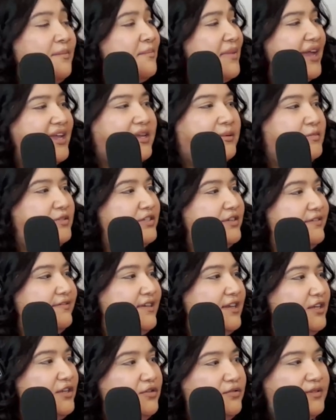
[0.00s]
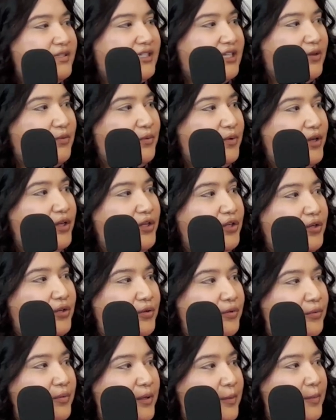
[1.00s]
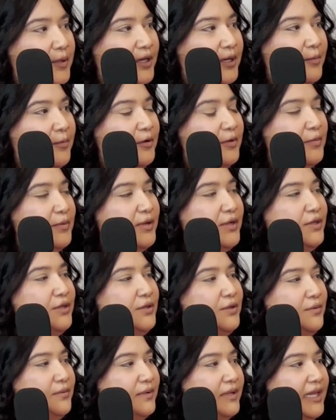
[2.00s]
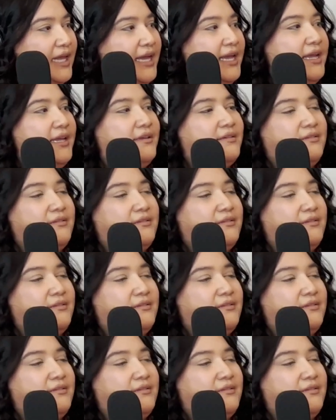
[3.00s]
by observing, you see what you would put up with, what you like.